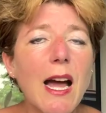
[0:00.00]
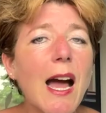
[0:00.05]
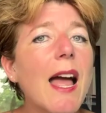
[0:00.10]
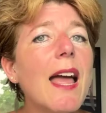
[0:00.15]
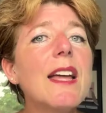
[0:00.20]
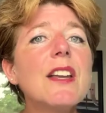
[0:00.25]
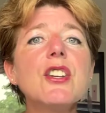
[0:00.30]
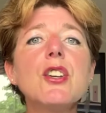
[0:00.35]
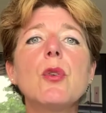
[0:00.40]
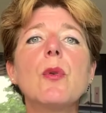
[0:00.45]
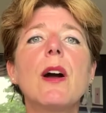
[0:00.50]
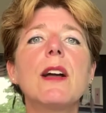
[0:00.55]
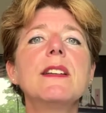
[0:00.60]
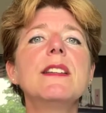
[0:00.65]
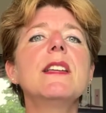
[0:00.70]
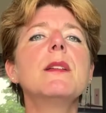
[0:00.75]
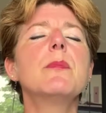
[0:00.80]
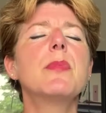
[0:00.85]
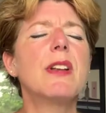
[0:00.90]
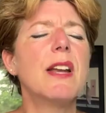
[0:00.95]
I had no
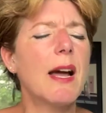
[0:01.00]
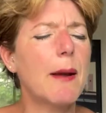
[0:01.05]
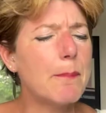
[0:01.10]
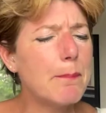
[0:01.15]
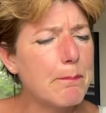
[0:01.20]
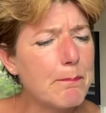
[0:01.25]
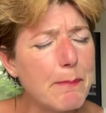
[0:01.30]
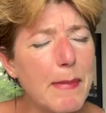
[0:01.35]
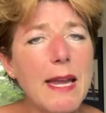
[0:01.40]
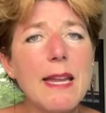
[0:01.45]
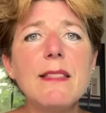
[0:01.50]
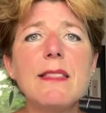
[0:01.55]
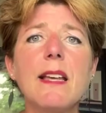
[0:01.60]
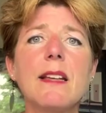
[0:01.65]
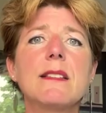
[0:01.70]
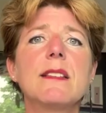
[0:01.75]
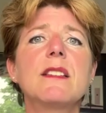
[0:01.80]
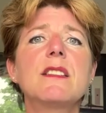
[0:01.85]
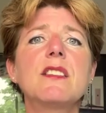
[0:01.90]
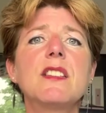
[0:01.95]
idea, but I made
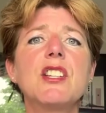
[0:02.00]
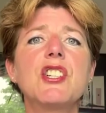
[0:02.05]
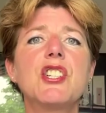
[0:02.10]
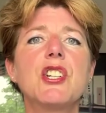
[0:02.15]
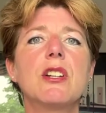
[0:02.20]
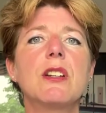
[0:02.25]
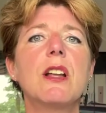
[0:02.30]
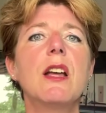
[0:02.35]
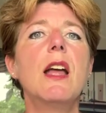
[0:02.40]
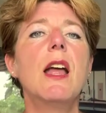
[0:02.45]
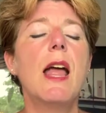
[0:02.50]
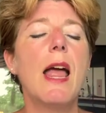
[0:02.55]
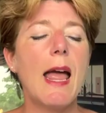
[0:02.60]
that decision.